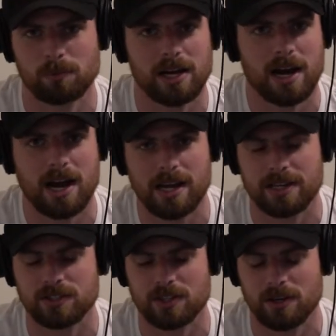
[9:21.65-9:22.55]
my
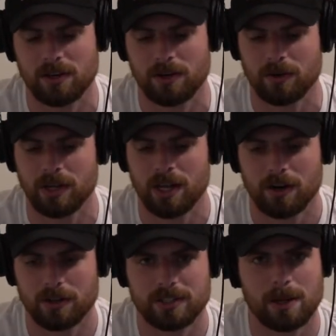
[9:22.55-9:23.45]
ISO
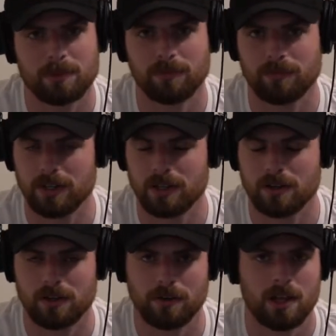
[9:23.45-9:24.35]
or depth of
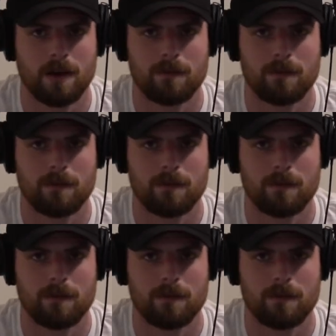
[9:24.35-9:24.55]
field,